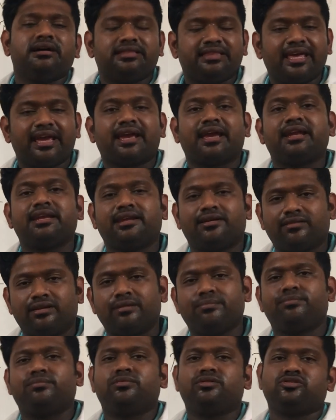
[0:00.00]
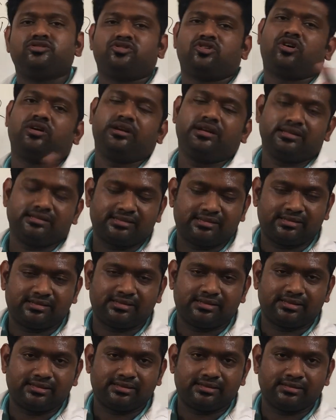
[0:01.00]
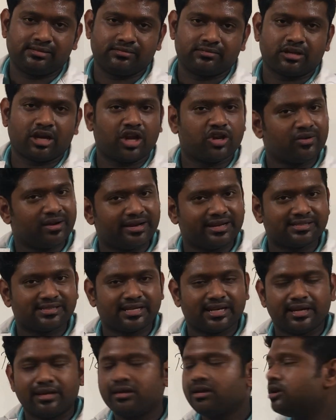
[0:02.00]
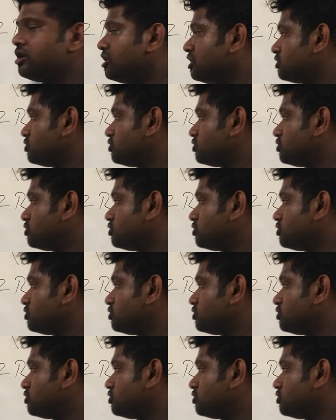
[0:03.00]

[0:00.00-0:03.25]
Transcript: they can develop jaundice. Are you understanding?